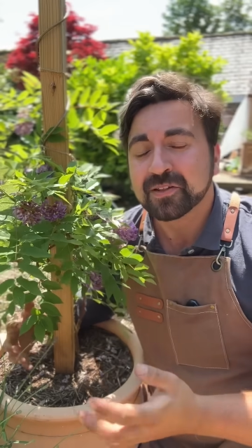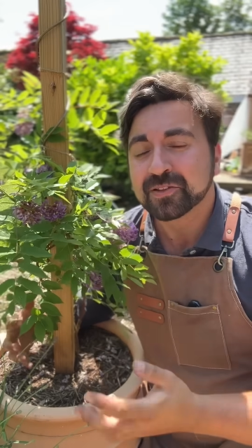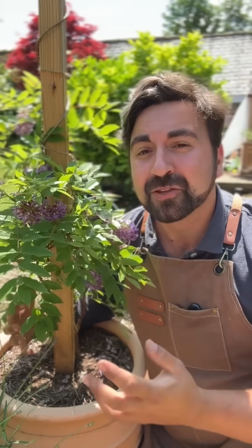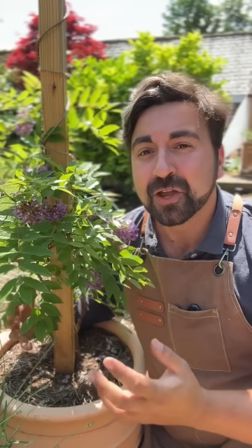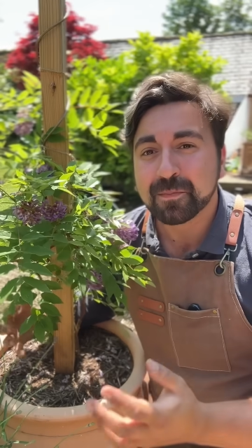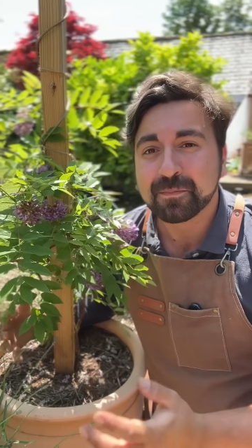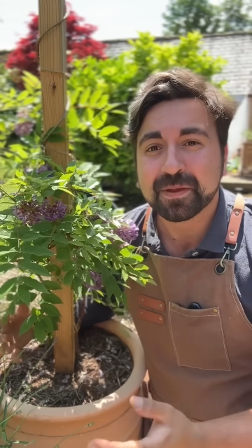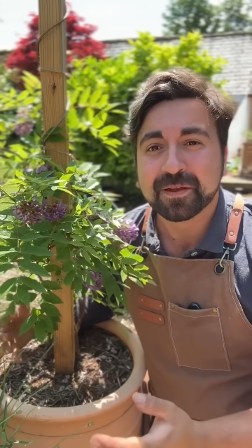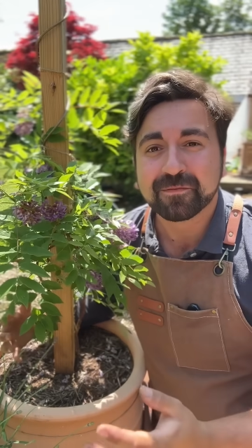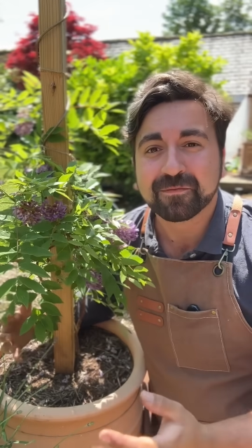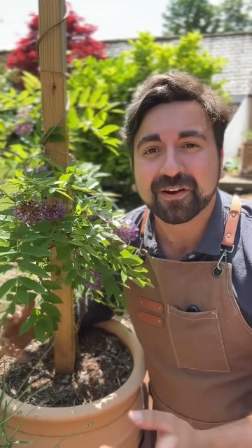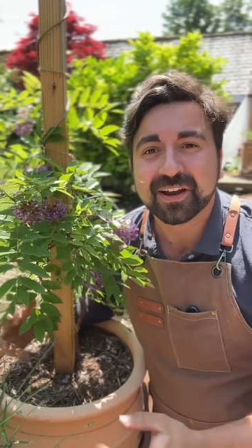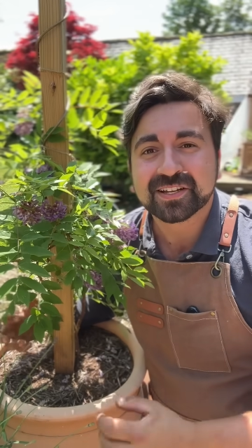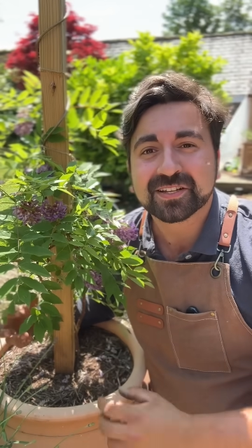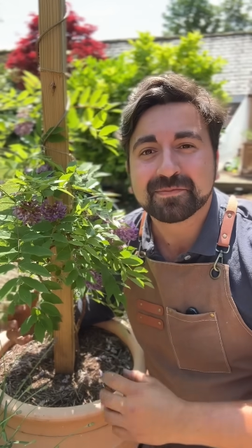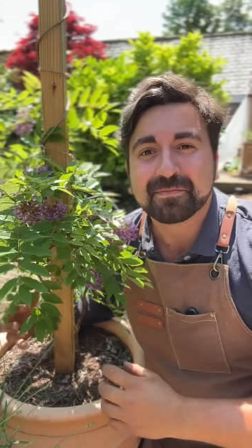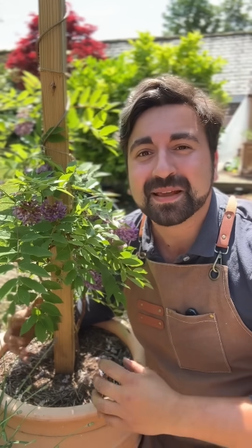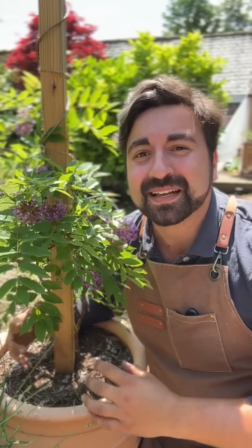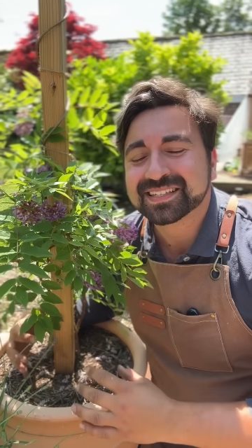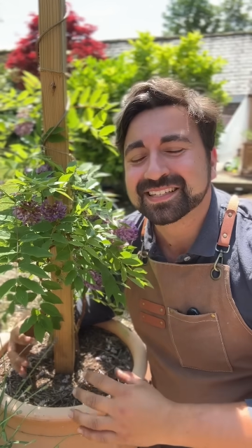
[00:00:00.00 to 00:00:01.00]
don't be afraid
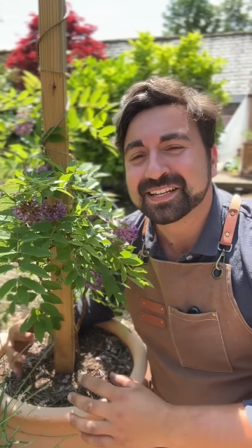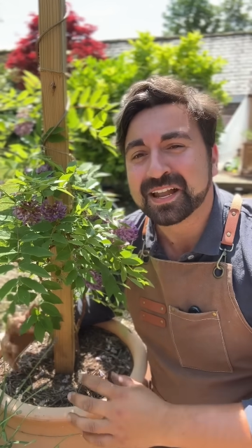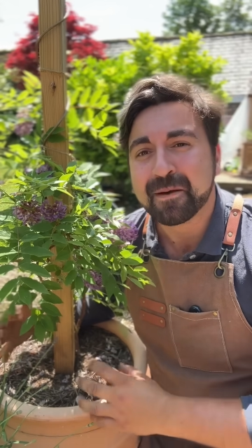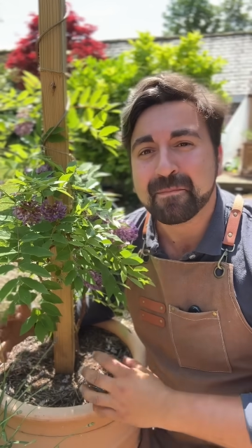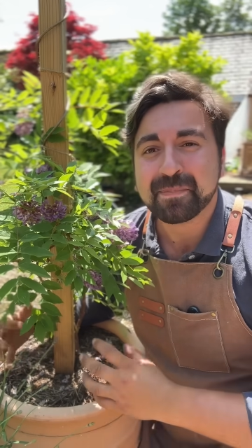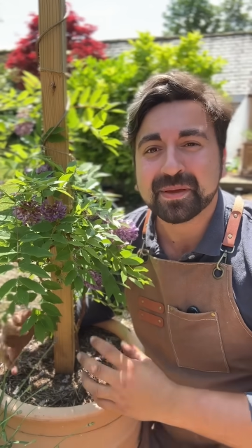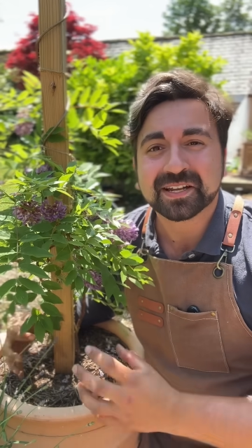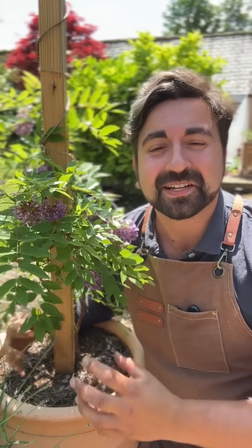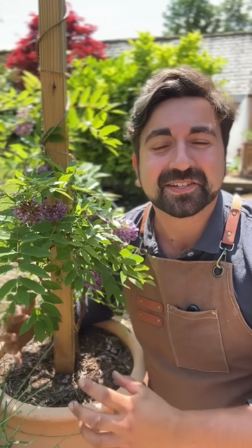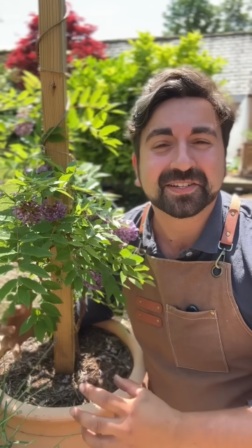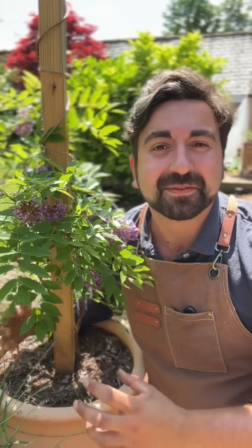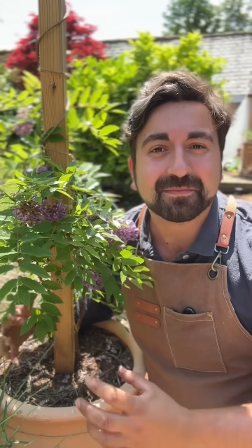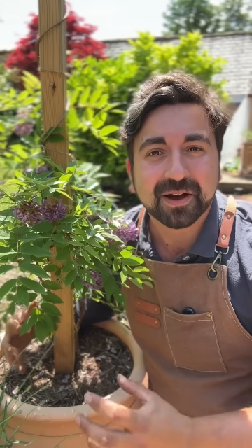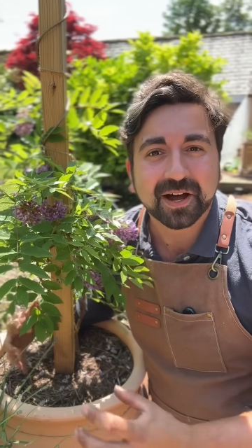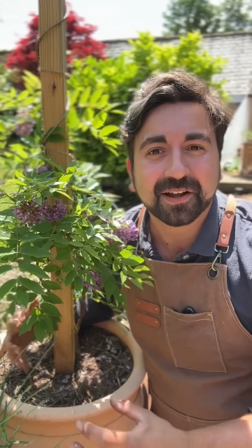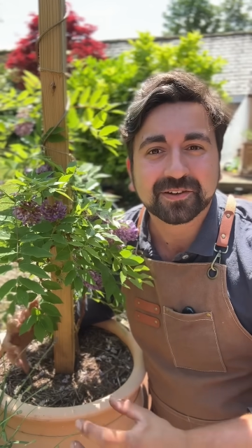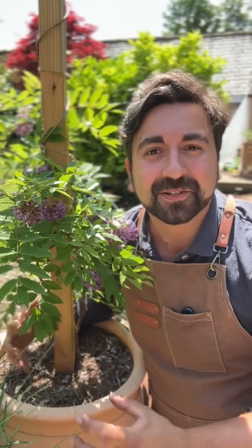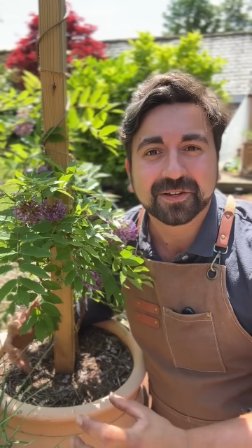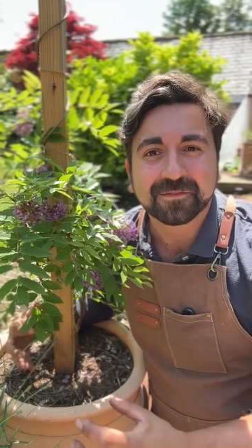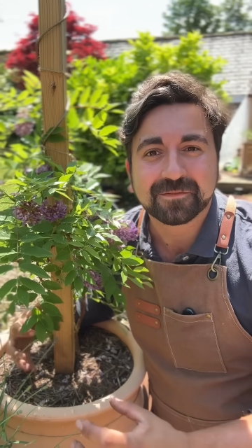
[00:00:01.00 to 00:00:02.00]
to mix in a bit of
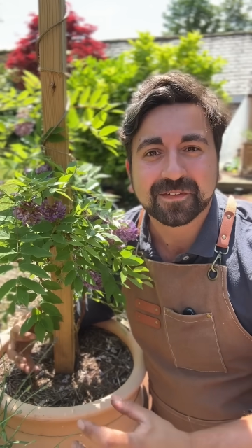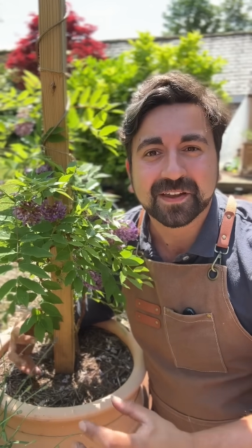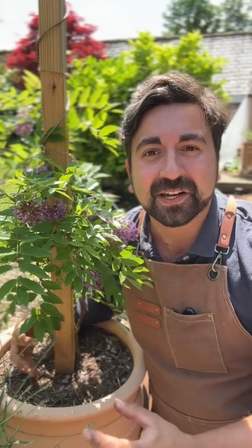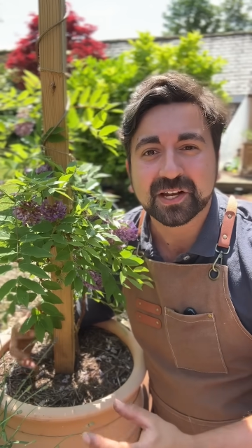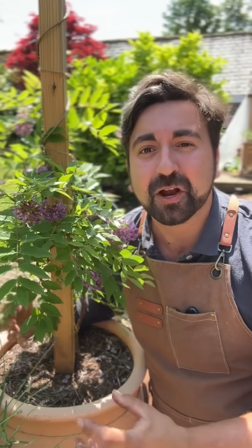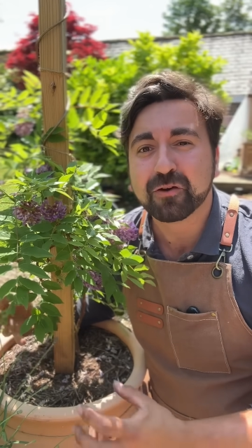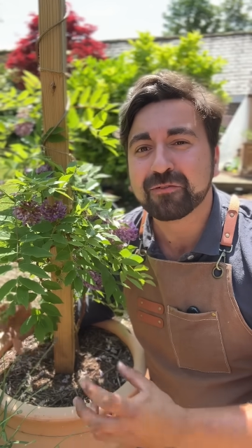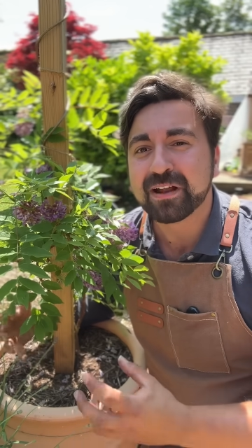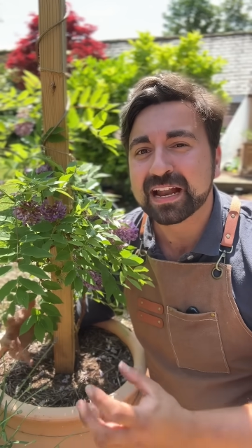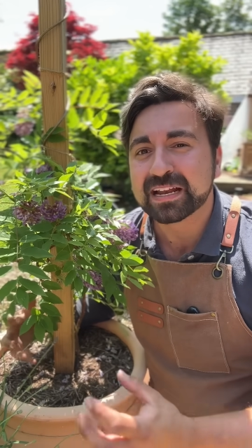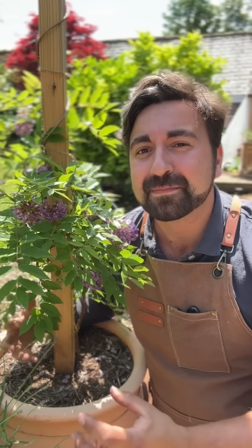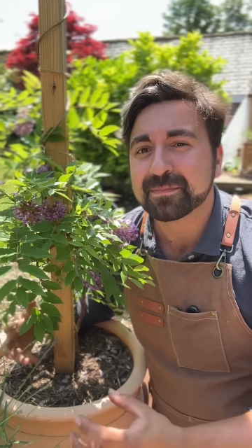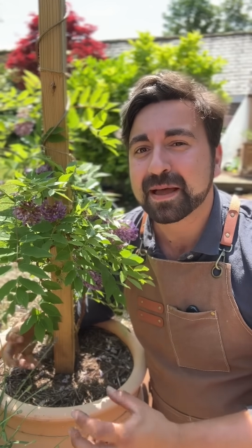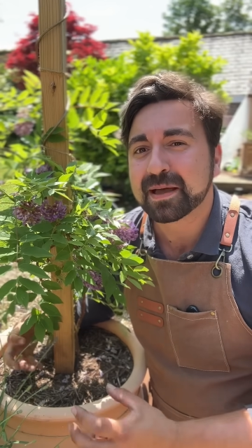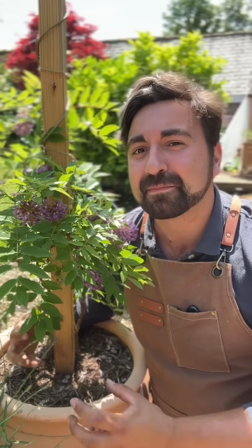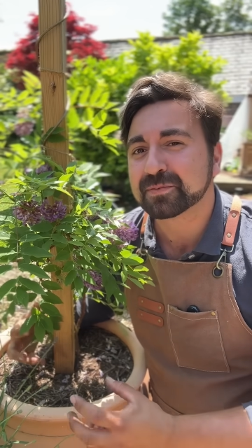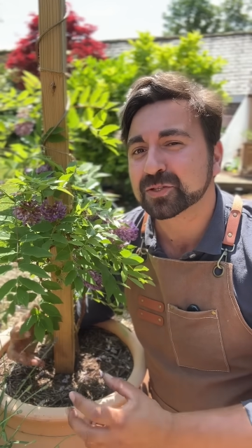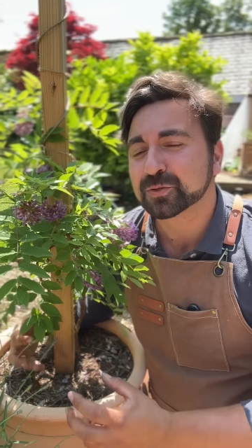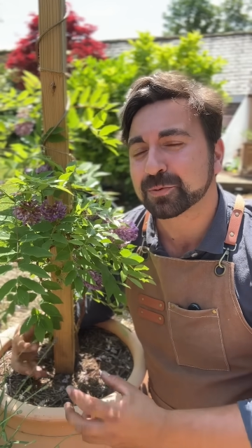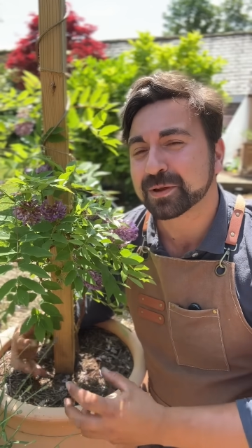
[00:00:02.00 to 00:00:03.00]
tomato feed around
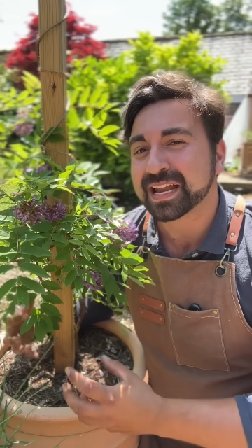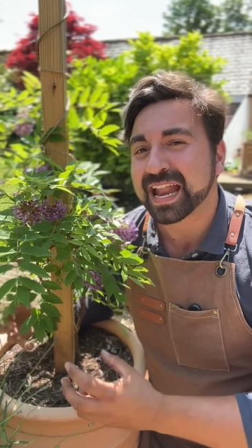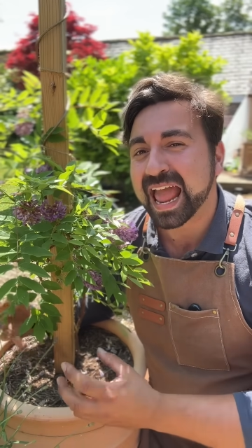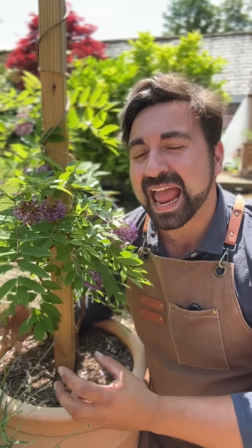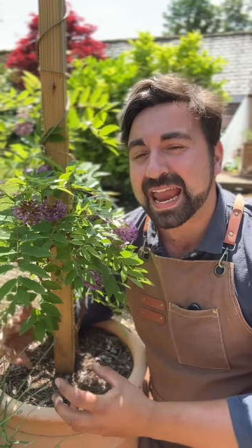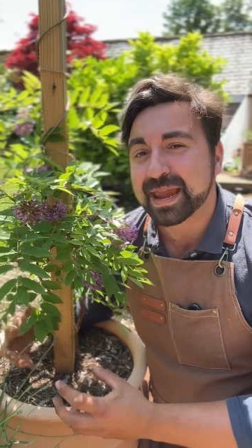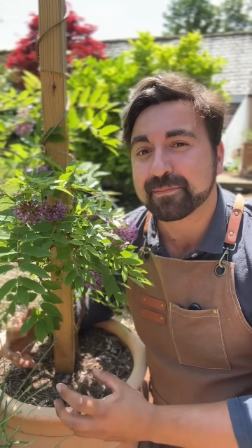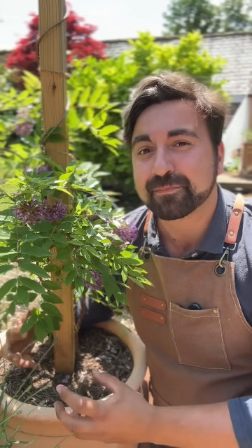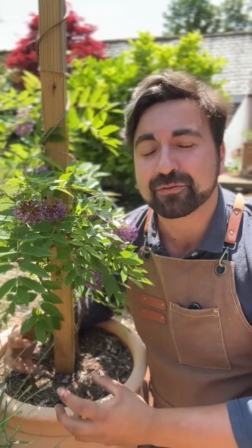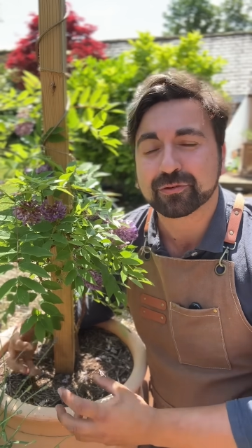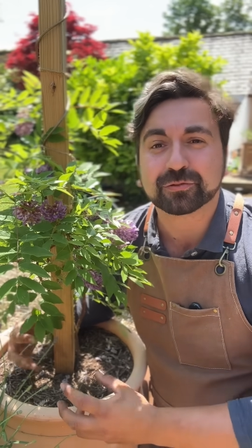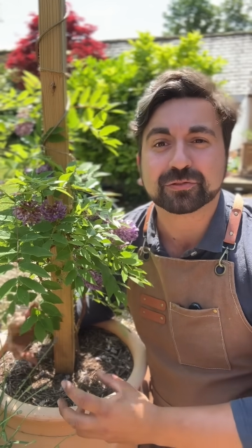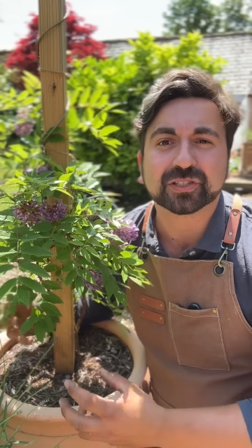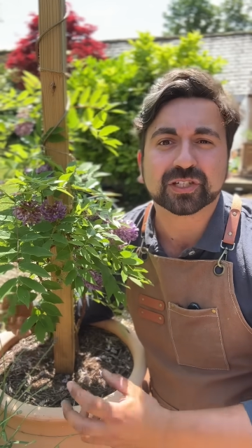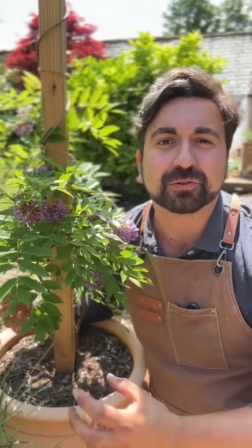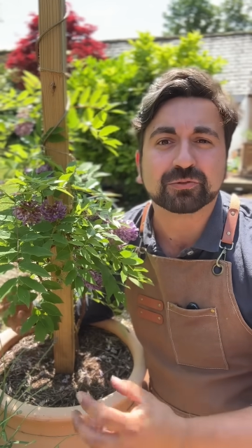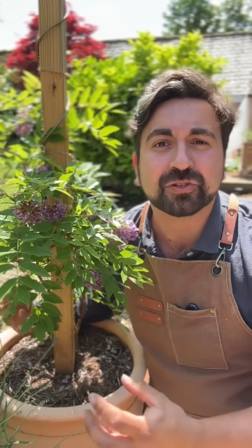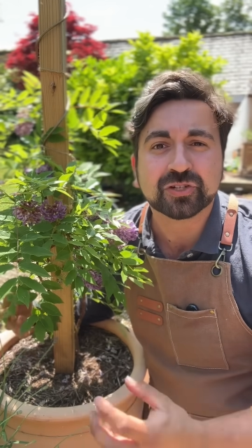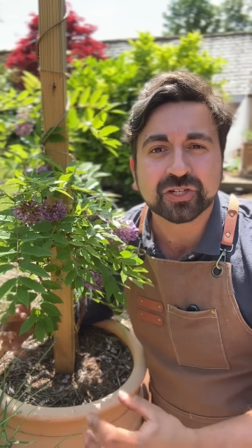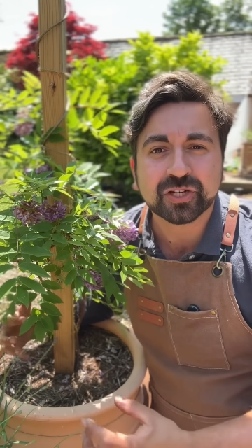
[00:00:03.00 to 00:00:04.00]
about between April
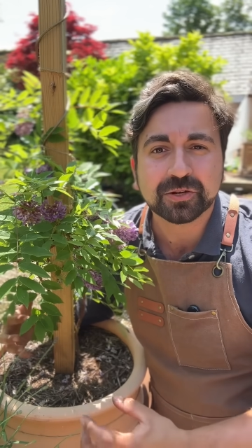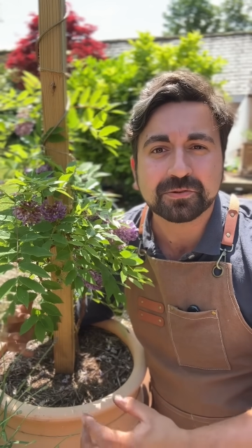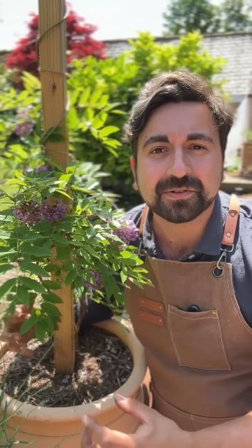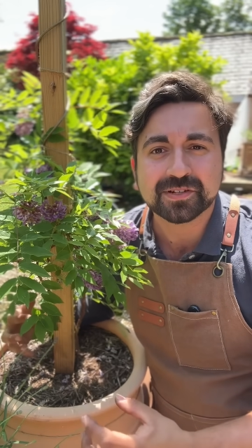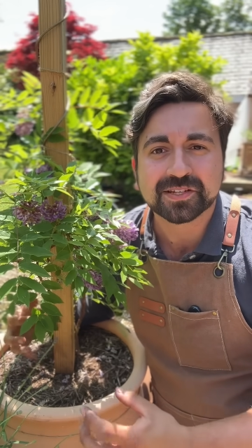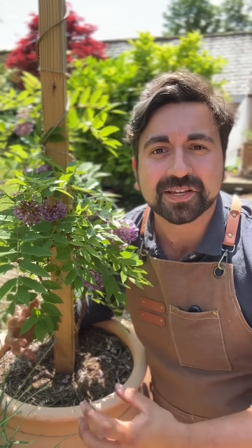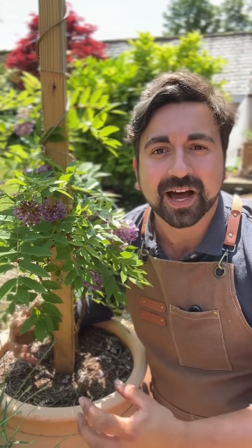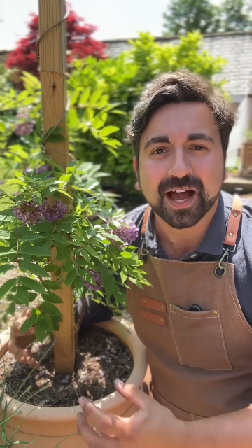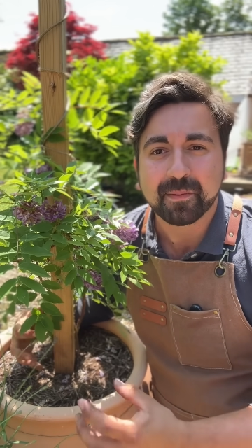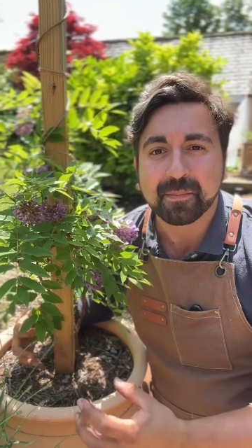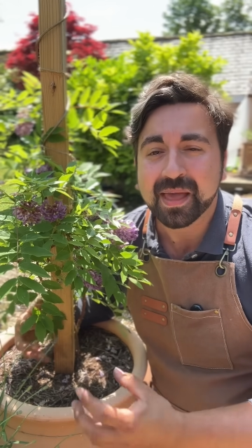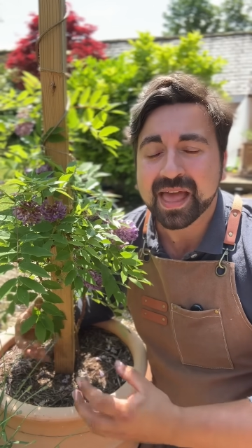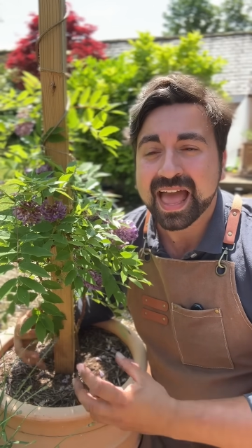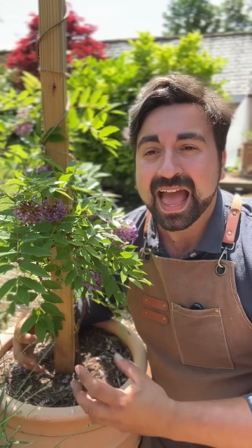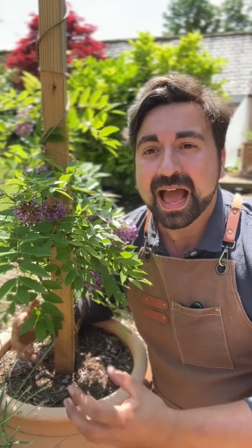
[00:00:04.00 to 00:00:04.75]
to June time.